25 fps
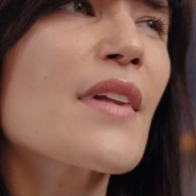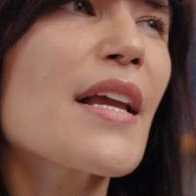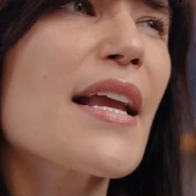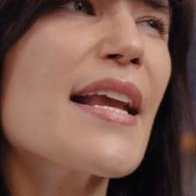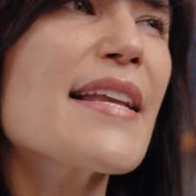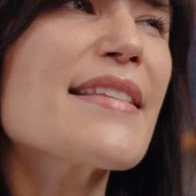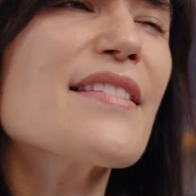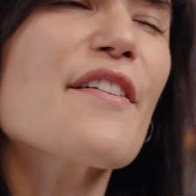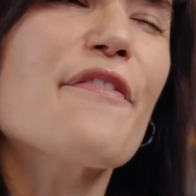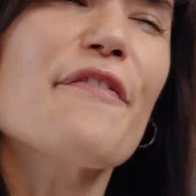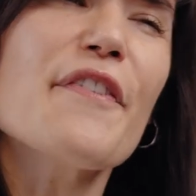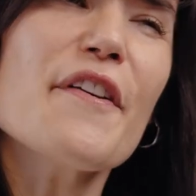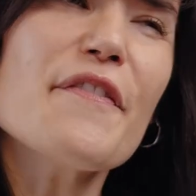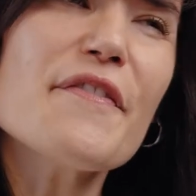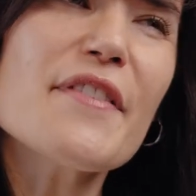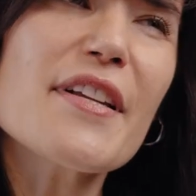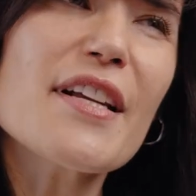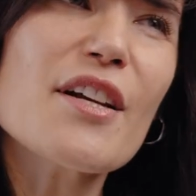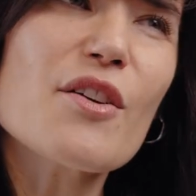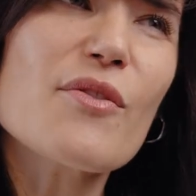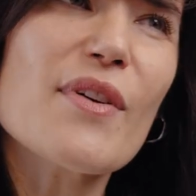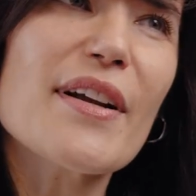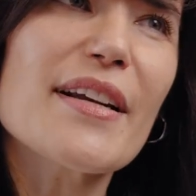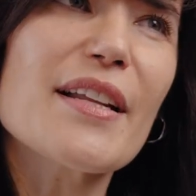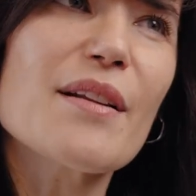It's a
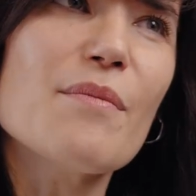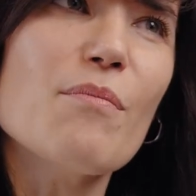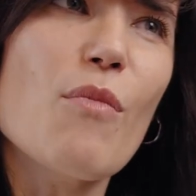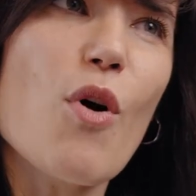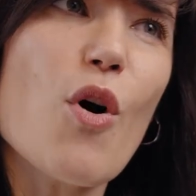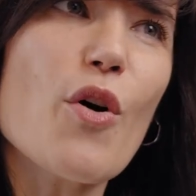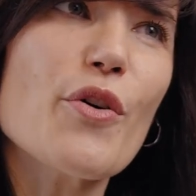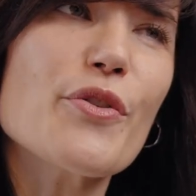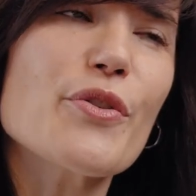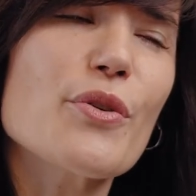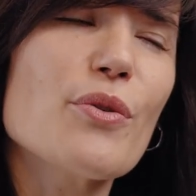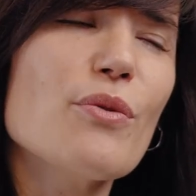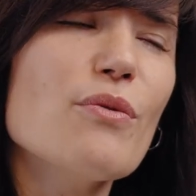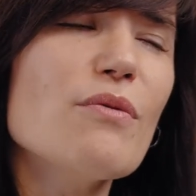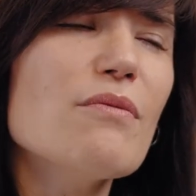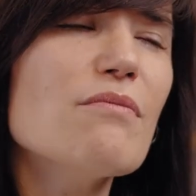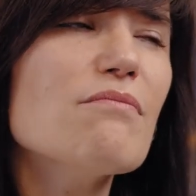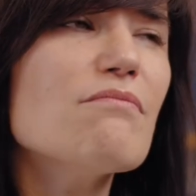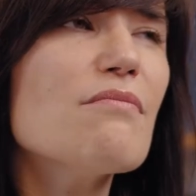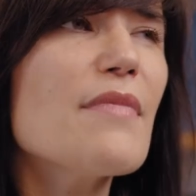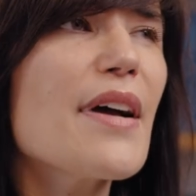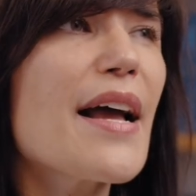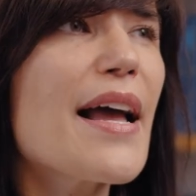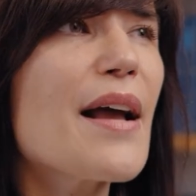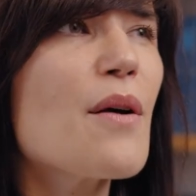15-credit module,
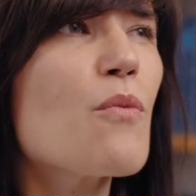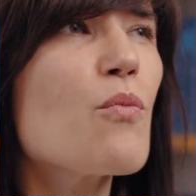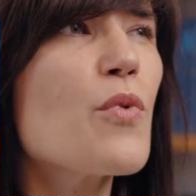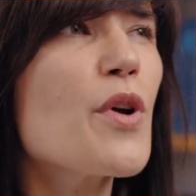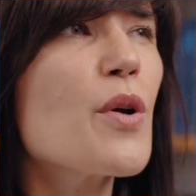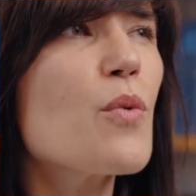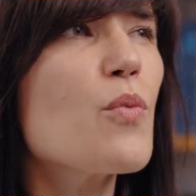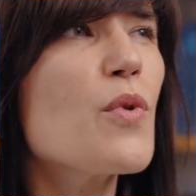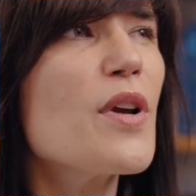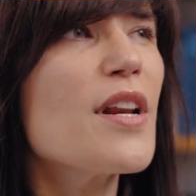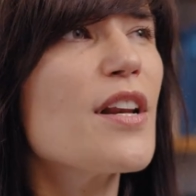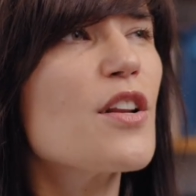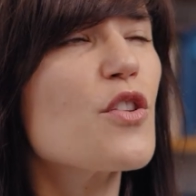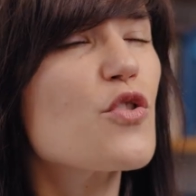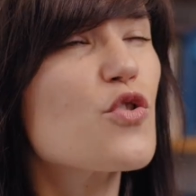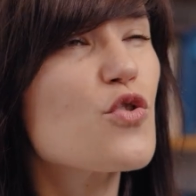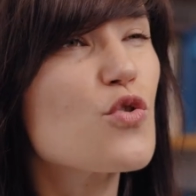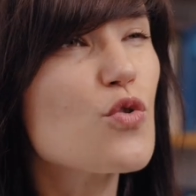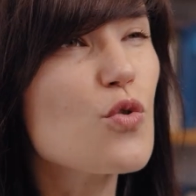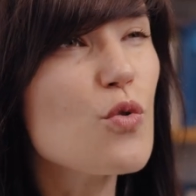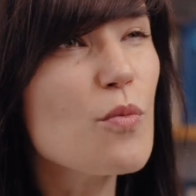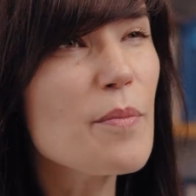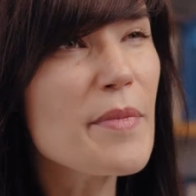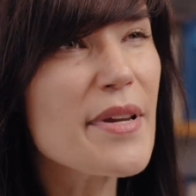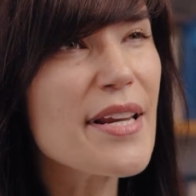and we will
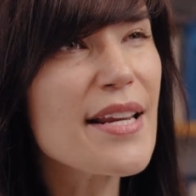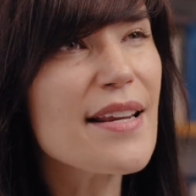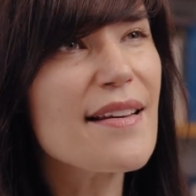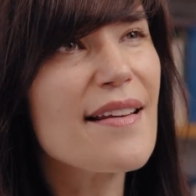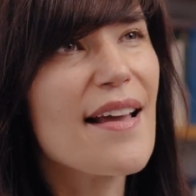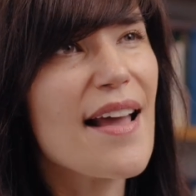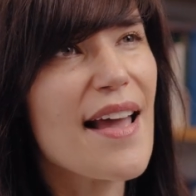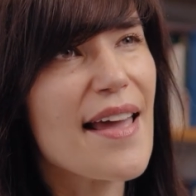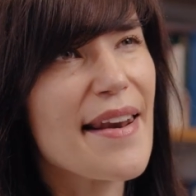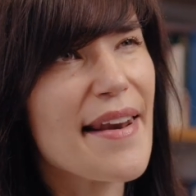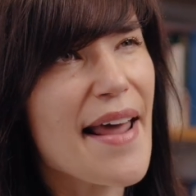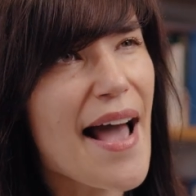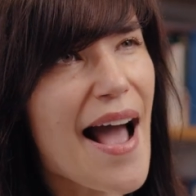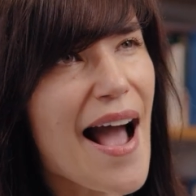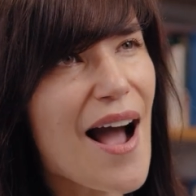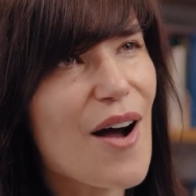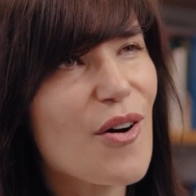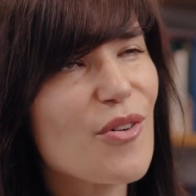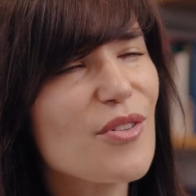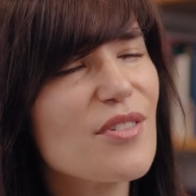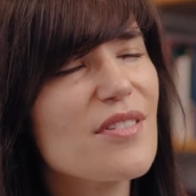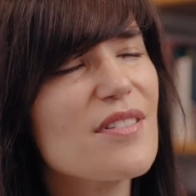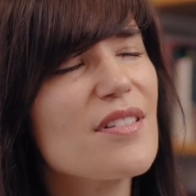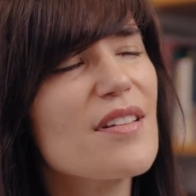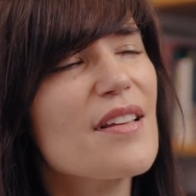zoom in and
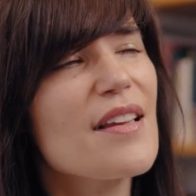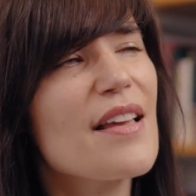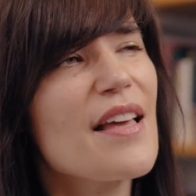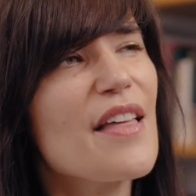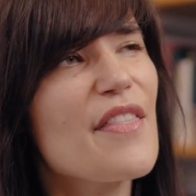out